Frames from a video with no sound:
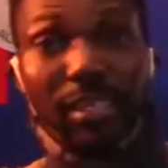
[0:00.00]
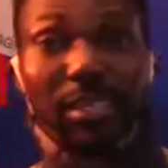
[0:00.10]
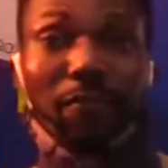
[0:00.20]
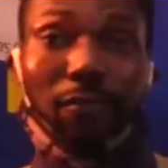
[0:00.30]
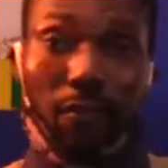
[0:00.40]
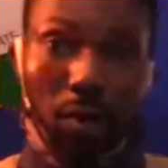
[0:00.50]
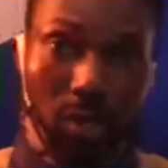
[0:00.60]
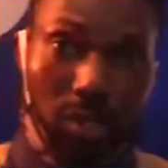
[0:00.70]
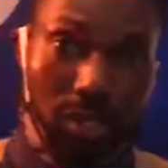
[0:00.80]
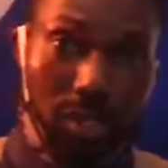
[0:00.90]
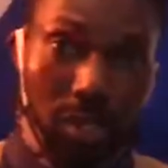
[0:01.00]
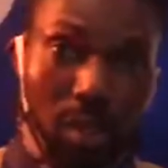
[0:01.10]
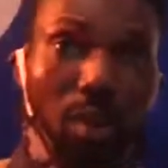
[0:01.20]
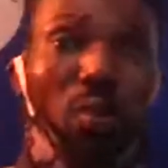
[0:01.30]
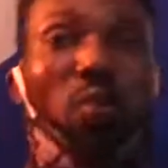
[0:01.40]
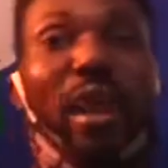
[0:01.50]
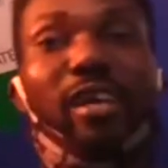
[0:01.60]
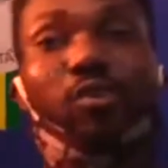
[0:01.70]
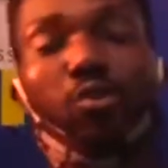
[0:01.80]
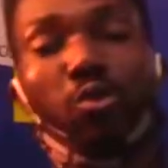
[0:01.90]
is a force where
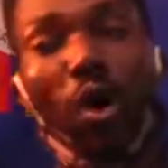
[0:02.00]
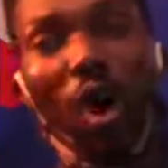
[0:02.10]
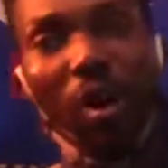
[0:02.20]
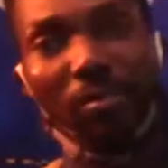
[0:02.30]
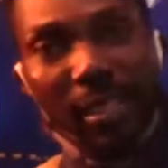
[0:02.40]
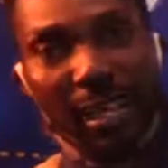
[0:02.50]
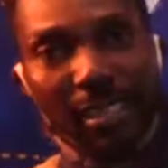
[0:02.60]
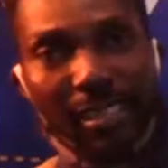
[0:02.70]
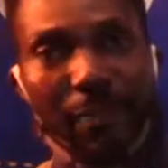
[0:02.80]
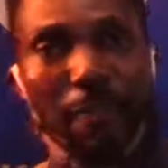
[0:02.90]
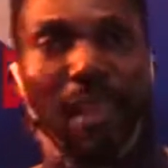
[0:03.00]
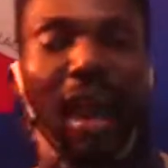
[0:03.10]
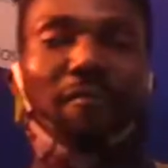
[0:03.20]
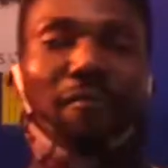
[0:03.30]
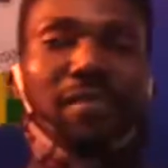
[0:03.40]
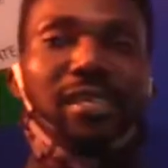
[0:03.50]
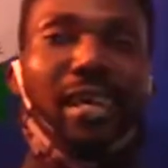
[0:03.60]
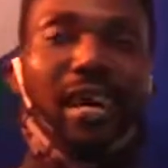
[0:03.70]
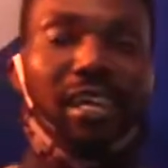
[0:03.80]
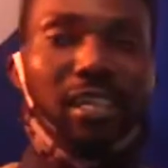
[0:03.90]
two objects are
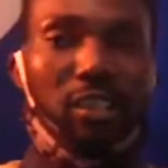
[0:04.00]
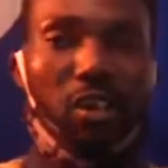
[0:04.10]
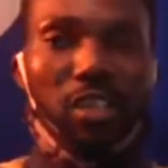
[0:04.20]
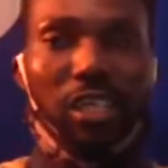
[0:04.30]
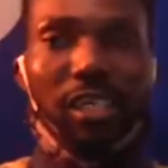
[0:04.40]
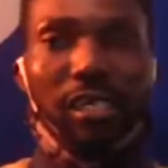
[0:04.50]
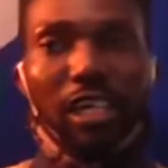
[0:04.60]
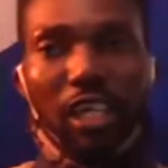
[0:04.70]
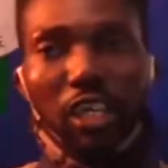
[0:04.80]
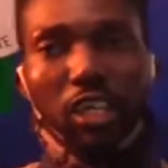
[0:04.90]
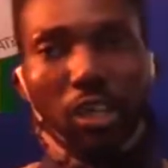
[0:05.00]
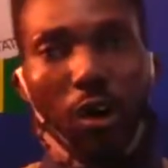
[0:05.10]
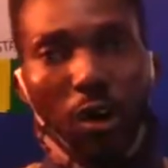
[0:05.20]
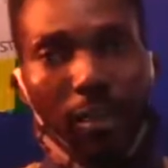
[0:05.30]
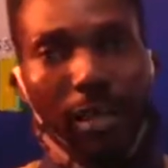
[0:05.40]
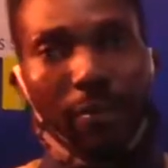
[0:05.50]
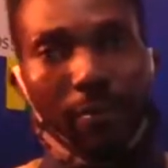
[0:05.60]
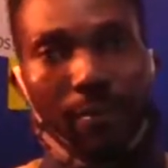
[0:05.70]
physically touching each other.